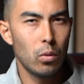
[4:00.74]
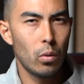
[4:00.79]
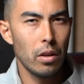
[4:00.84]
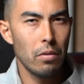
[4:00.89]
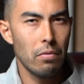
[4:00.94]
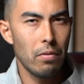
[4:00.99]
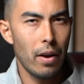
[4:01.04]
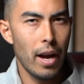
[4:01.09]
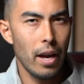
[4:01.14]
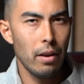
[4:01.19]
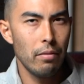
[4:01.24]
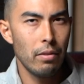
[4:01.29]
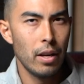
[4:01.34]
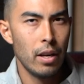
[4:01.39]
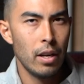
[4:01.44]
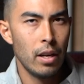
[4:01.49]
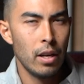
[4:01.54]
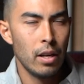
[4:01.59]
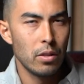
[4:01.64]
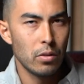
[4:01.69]
twenty-five,
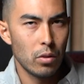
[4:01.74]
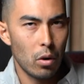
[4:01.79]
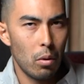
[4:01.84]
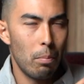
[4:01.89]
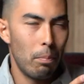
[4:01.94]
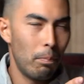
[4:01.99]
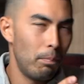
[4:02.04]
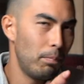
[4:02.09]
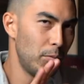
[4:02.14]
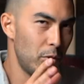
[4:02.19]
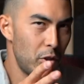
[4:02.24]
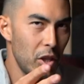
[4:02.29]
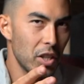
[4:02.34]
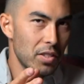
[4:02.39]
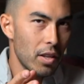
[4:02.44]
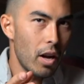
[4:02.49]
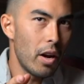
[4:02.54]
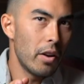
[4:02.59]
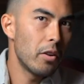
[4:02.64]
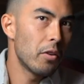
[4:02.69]
so
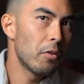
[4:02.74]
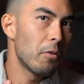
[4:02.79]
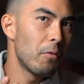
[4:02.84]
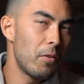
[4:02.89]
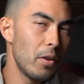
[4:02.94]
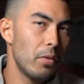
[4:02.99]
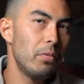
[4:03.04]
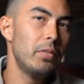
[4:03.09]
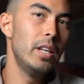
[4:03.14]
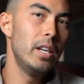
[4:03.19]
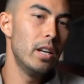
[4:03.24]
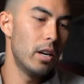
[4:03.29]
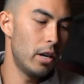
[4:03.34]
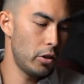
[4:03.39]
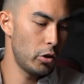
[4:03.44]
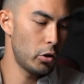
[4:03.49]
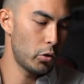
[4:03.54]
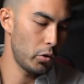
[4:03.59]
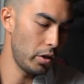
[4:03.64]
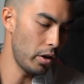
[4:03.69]
just under fifteen
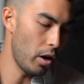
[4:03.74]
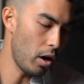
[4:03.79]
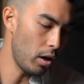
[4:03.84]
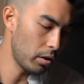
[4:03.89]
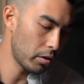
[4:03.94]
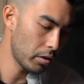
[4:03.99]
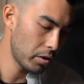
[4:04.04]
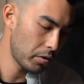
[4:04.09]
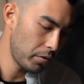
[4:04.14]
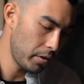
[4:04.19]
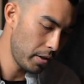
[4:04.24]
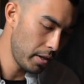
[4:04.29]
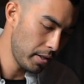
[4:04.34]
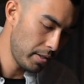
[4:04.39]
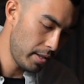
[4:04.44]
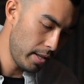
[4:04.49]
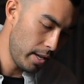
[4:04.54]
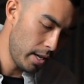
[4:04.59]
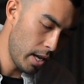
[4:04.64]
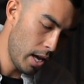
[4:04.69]
hundred dollars for
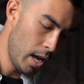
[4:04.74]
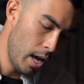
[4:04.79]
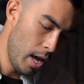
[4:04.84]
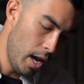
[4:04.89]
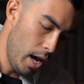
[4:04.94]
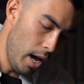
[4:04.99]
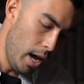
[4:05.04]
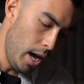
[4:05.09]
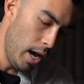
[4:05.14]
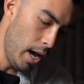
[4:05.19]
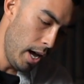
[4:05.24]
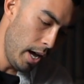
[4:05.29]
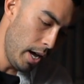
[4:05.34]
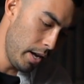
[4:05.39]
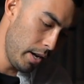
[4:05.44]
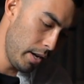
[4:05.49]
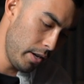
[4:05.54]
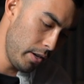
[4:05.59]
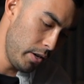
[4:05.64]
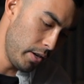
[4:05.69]
this thing. Uh,
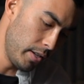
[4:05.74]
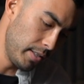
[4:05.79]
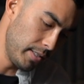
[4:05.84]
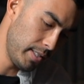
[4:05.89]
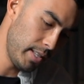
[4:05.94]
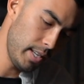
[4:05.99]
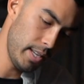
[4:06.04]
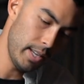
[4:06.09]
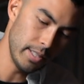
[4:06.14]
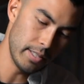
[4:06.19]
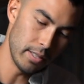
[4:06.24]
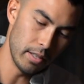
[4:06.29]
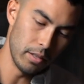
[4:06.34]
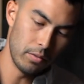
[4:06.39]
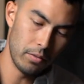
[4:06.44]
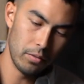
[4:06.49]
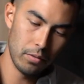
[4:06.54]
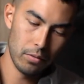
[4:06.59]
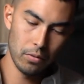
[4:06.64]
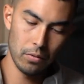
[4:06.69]
you can see it's
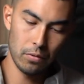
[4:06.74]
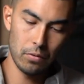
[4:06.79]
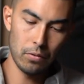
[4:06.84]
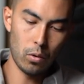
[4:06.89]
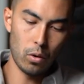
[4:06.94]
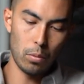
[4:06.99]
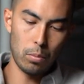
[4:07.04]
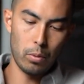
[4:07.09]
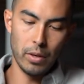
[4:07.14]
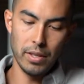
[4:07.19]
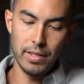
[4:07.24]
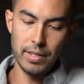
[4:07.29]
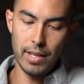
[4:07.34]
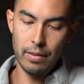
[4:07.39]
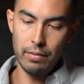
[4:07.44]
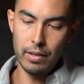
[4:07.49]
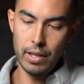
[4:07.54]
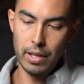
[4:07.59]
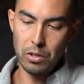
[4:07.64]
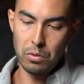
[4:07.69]
a four point
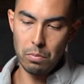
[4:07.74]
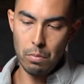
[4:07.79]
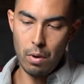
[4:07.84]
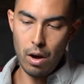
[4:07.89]
seven inch